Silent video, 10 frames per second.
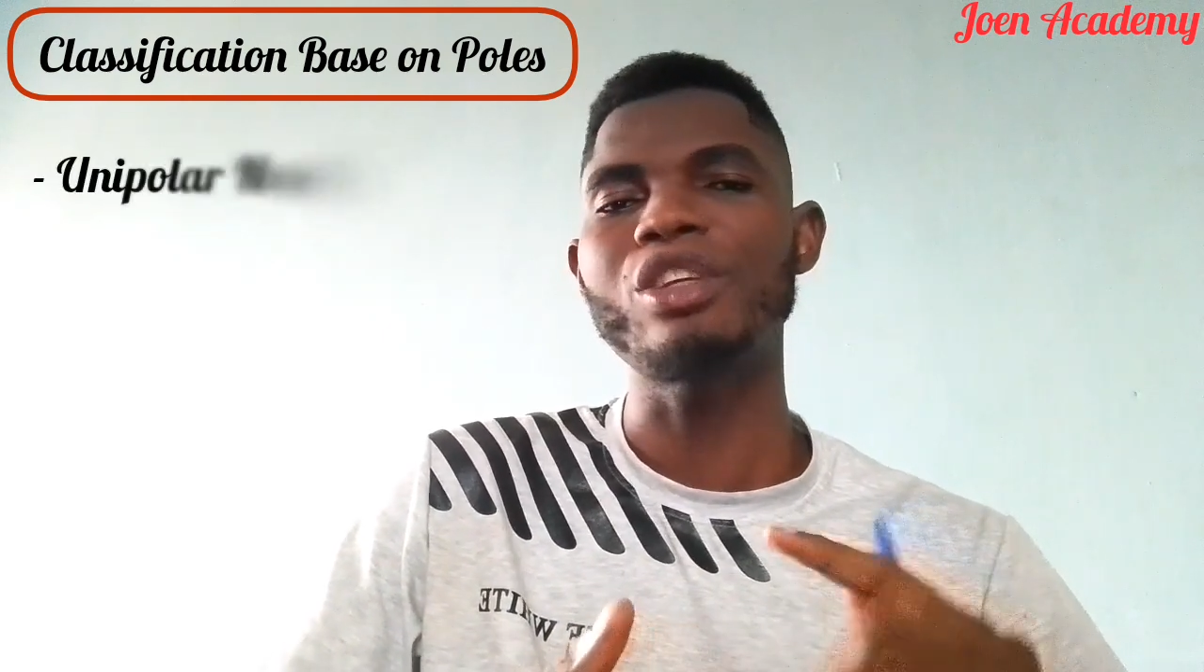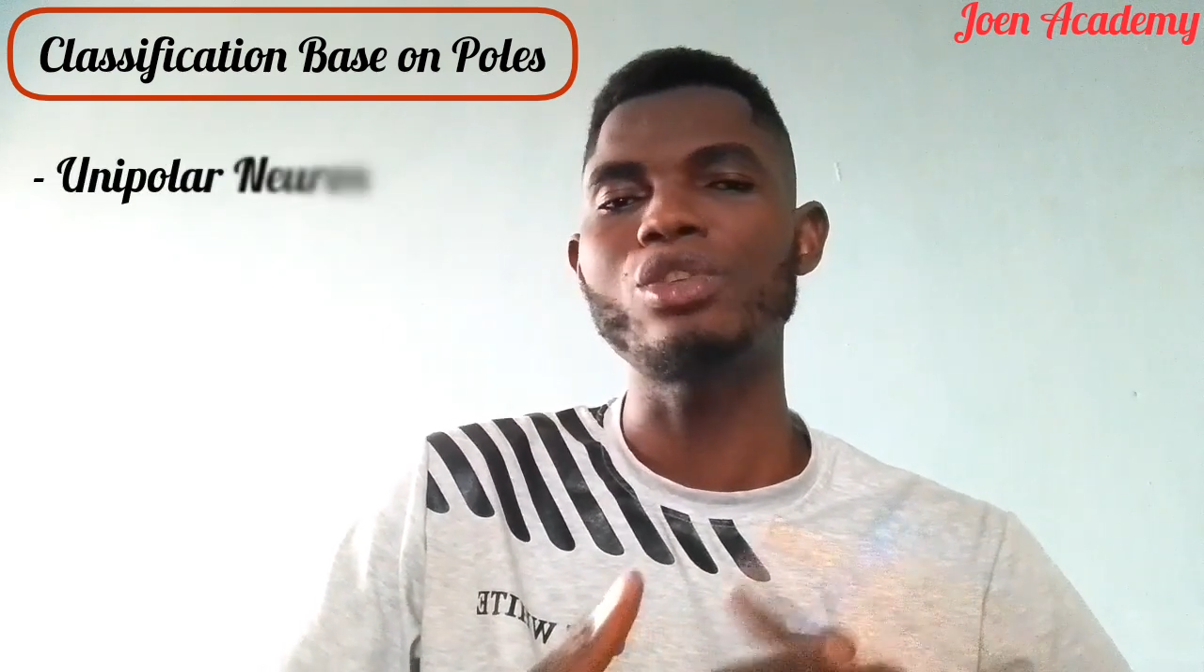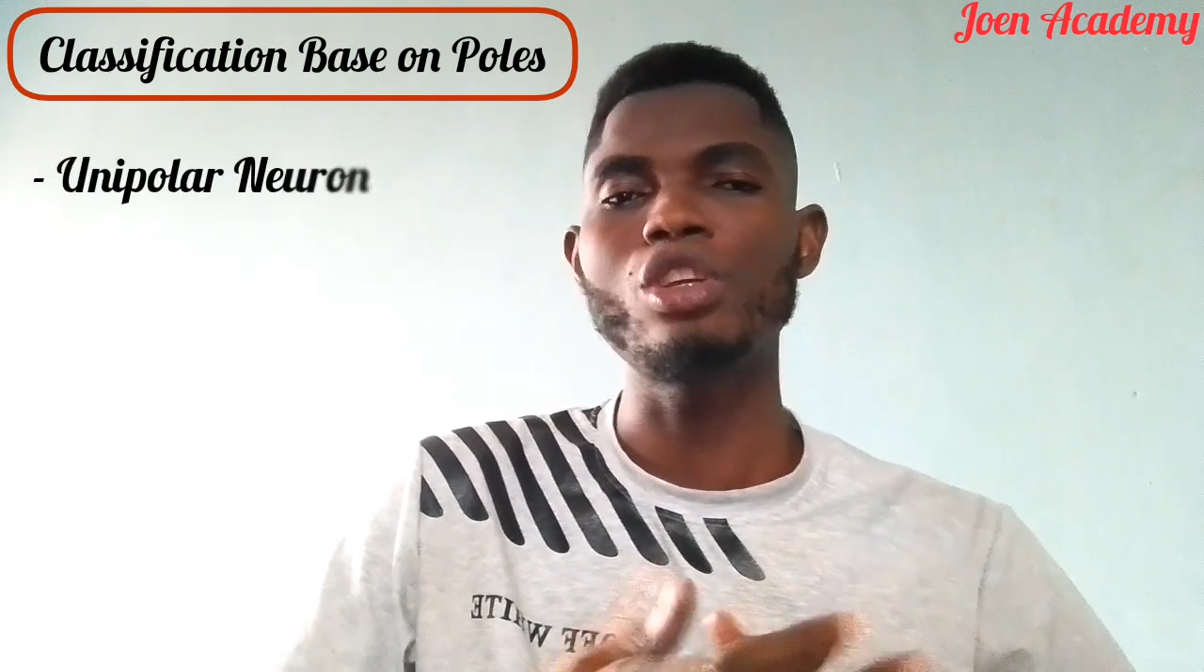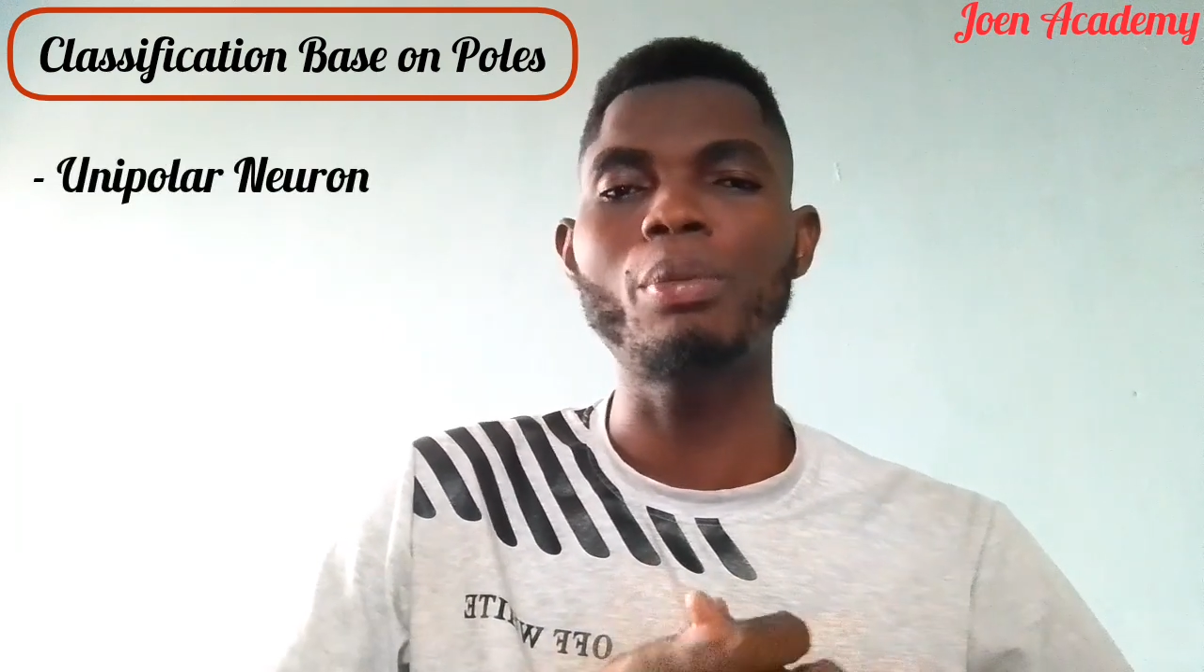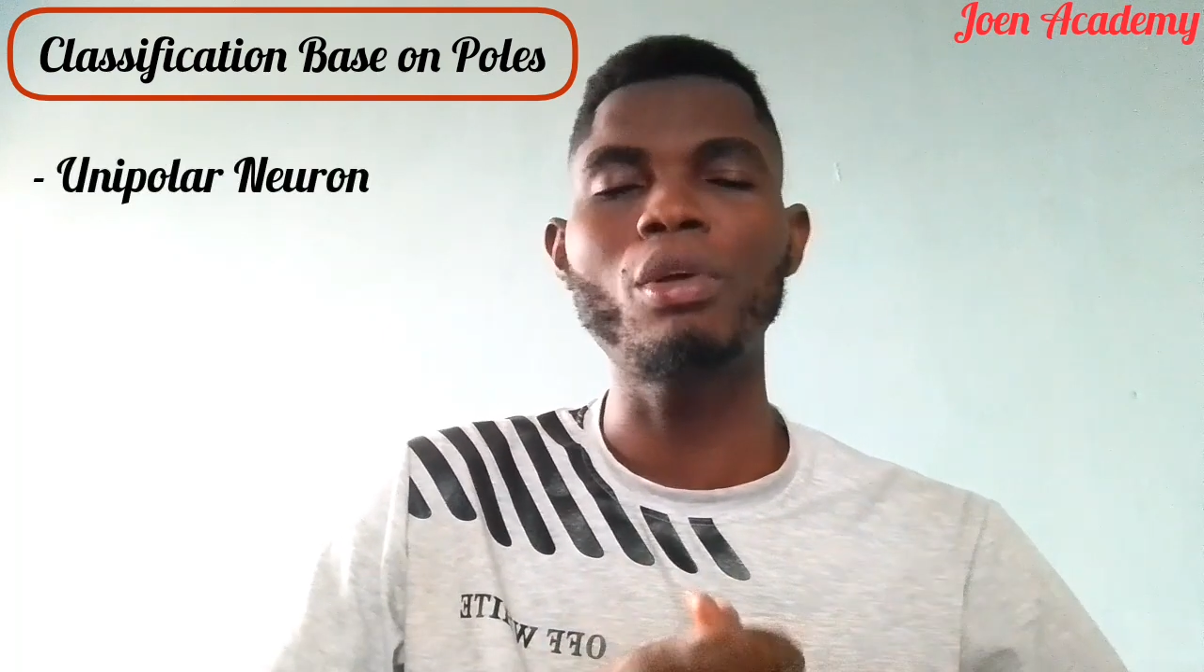
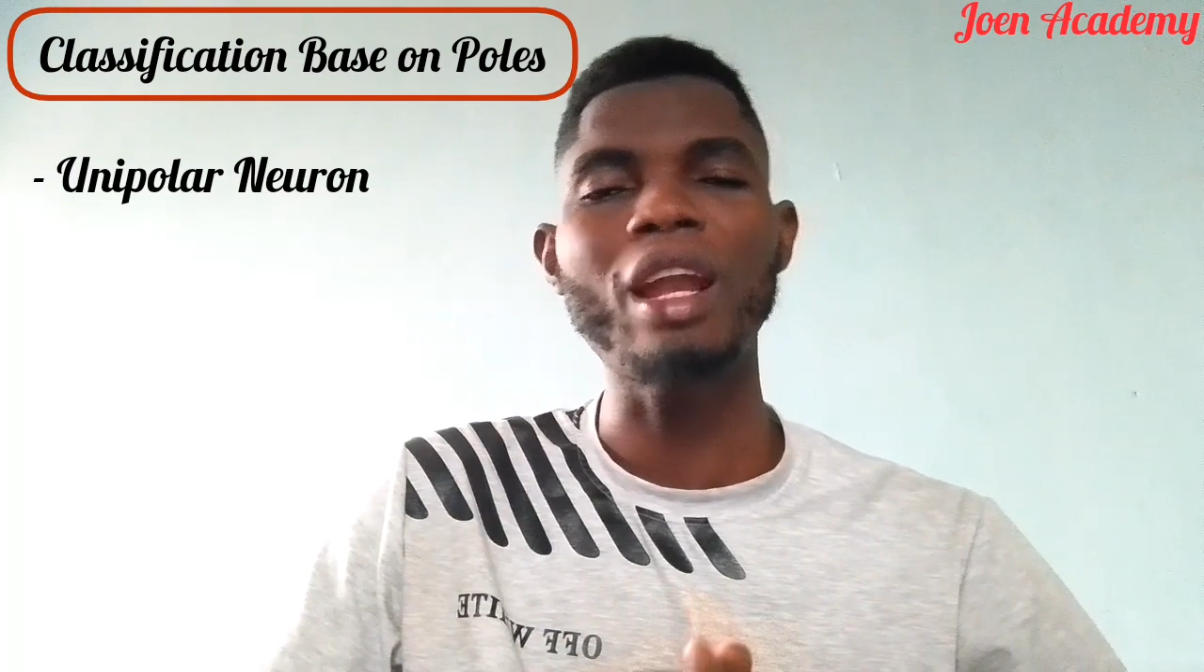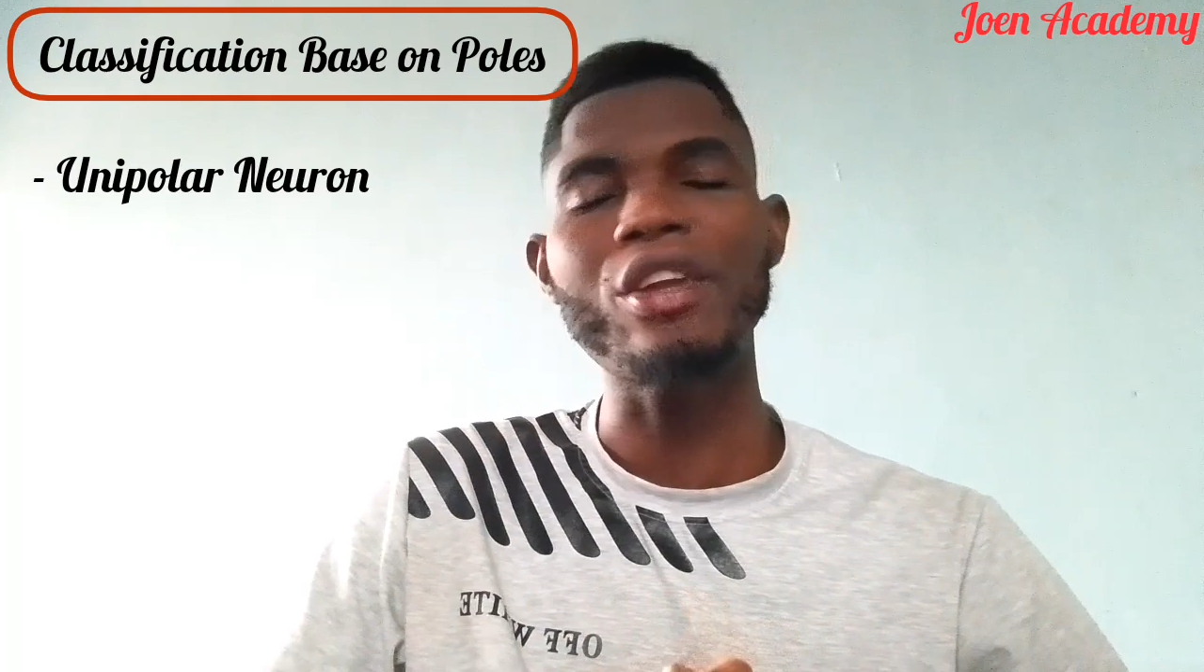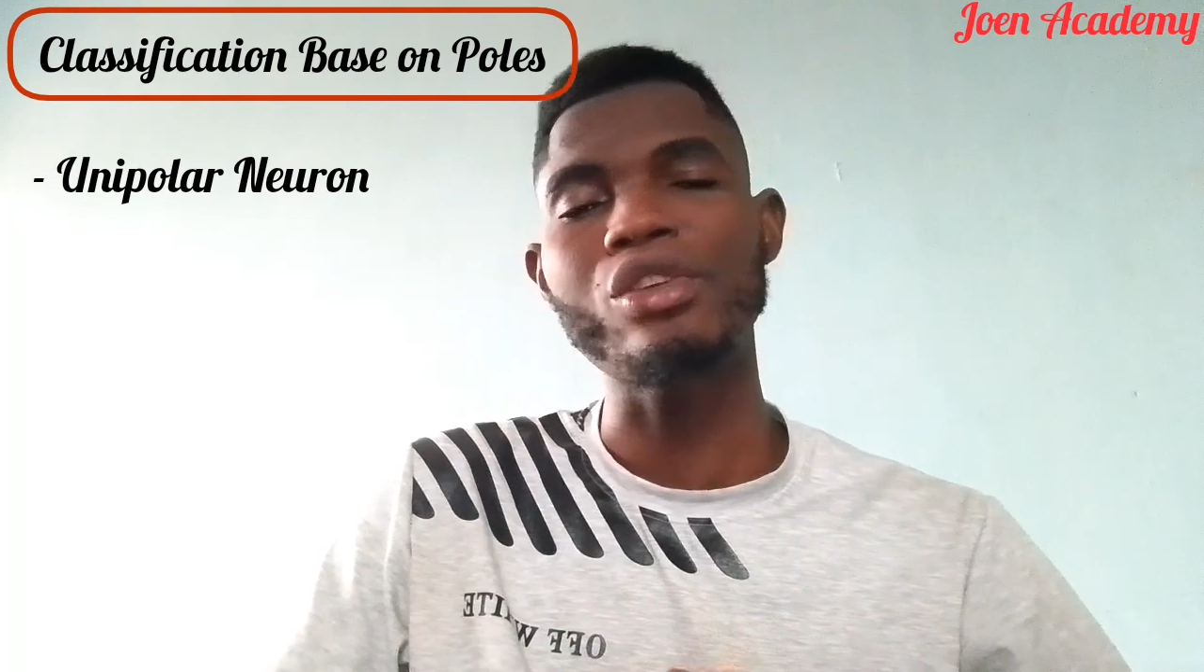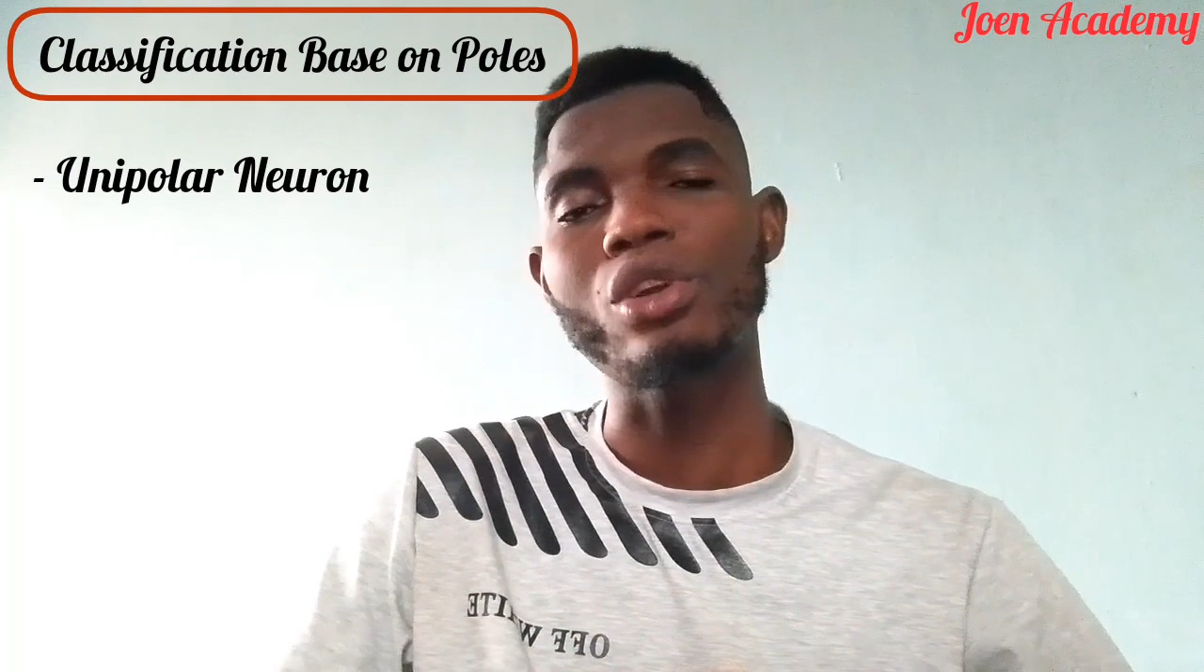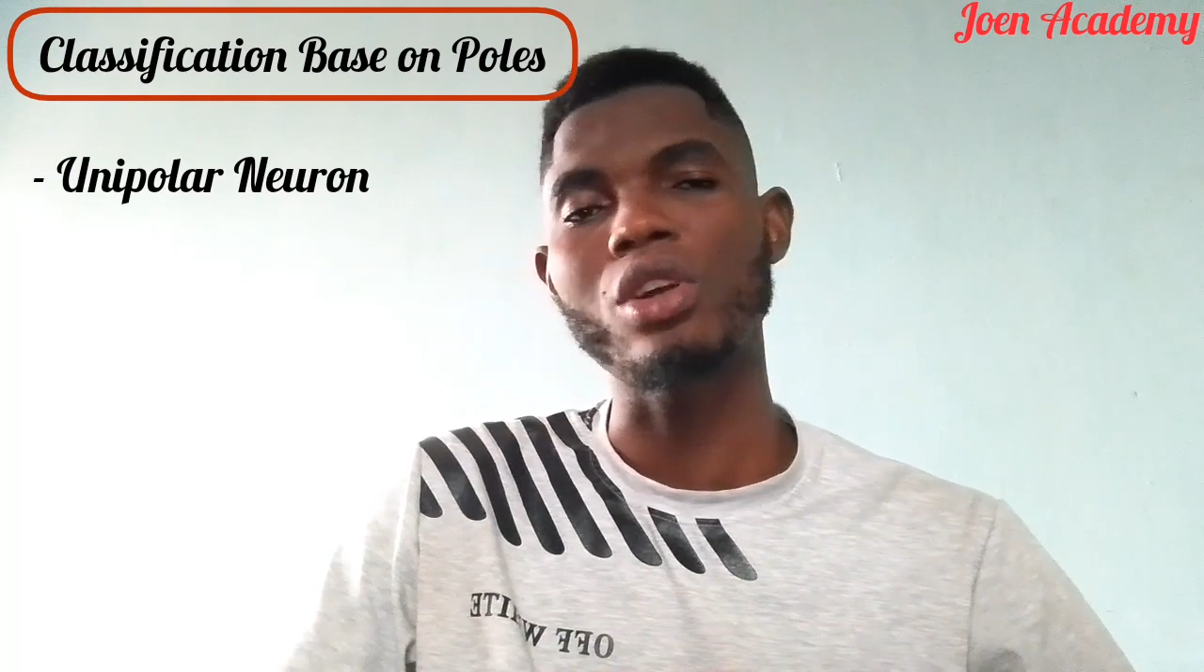unipolar
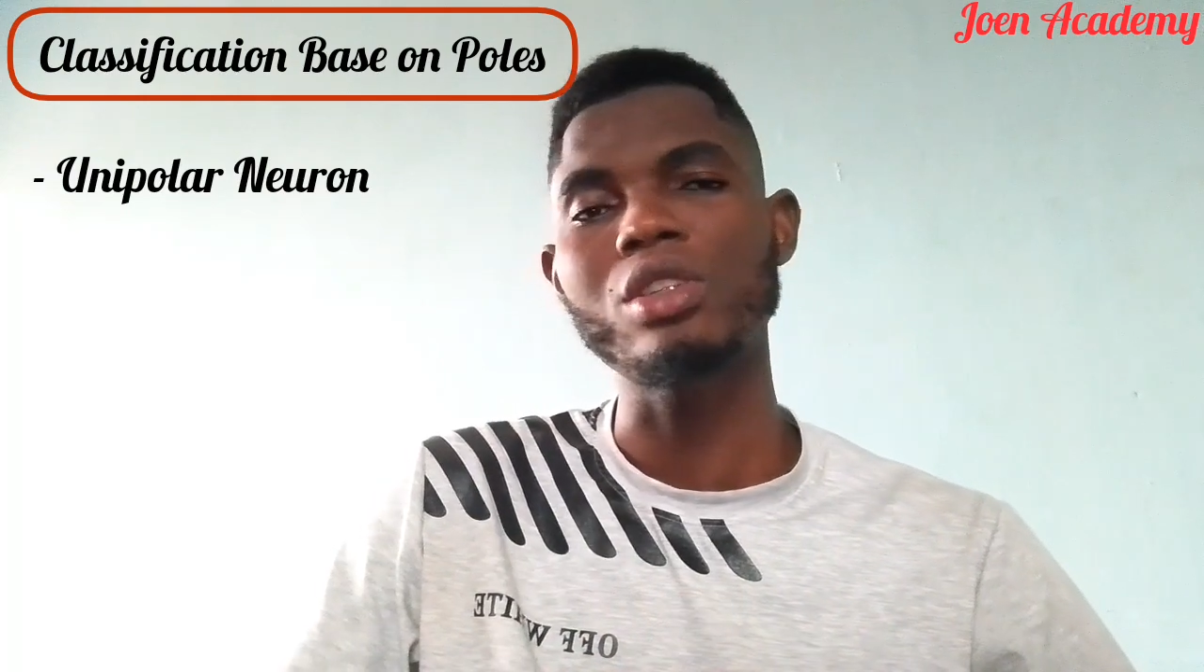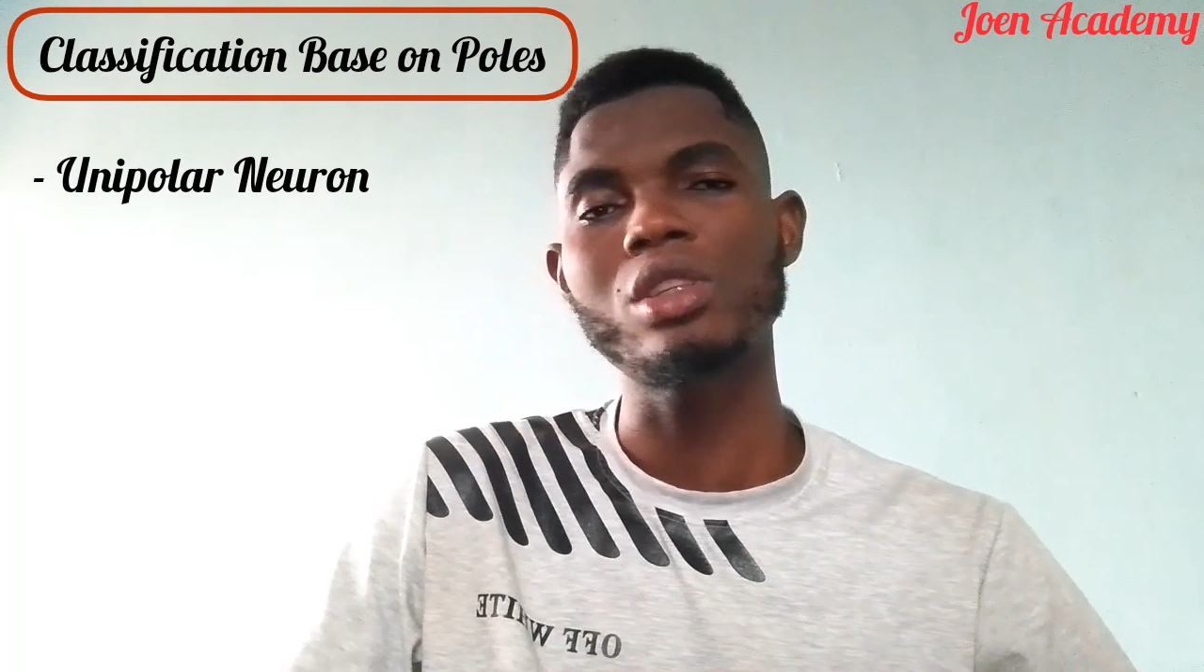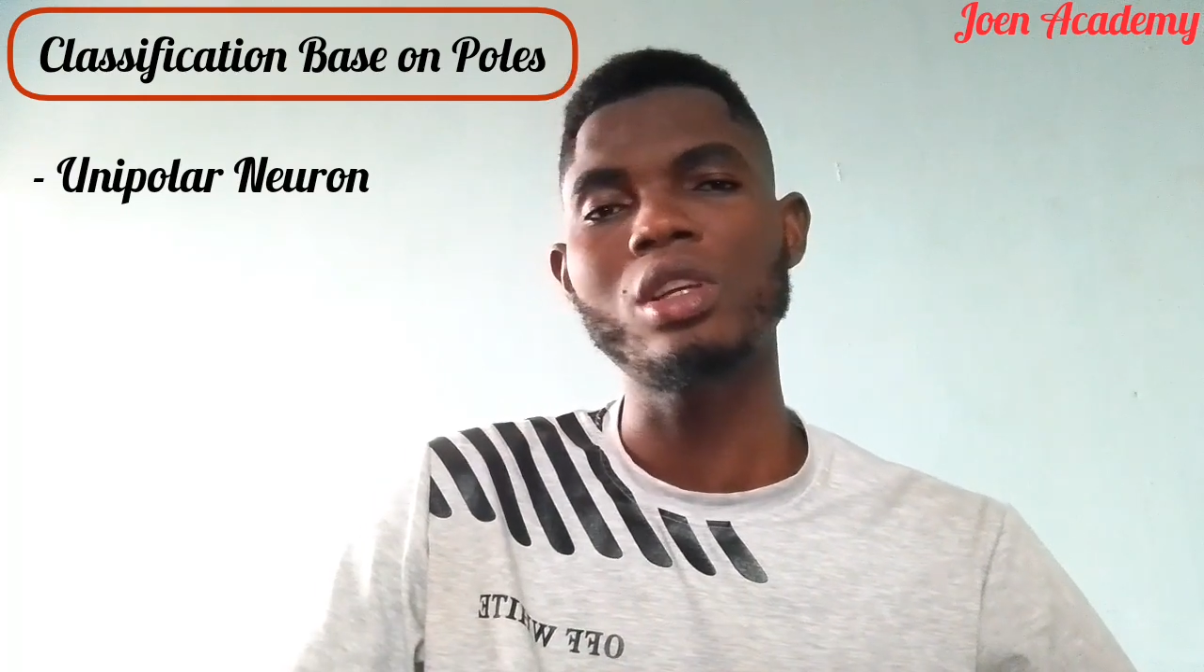neuron,